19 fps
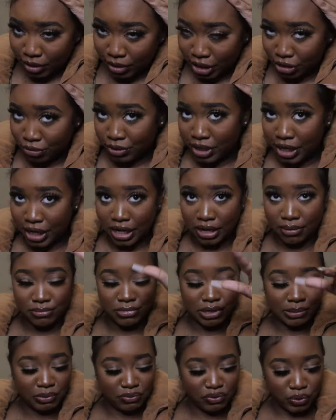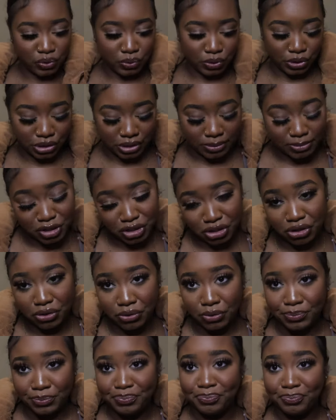When I do that, I'm, I'm gonna record. I'm gonna show
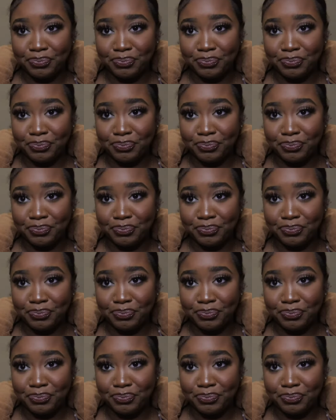y'all.